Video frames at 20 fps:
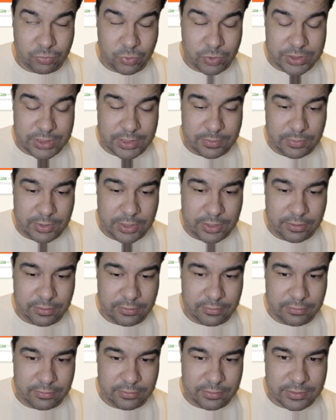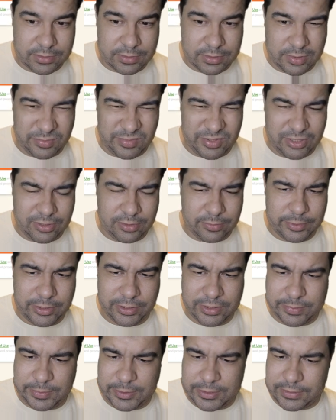what does that mean? It's going to be a little bit
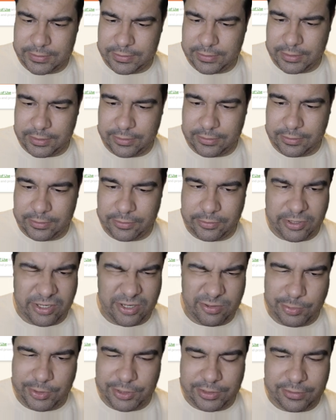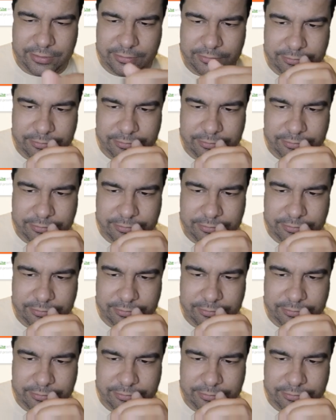expensive to get on the road, but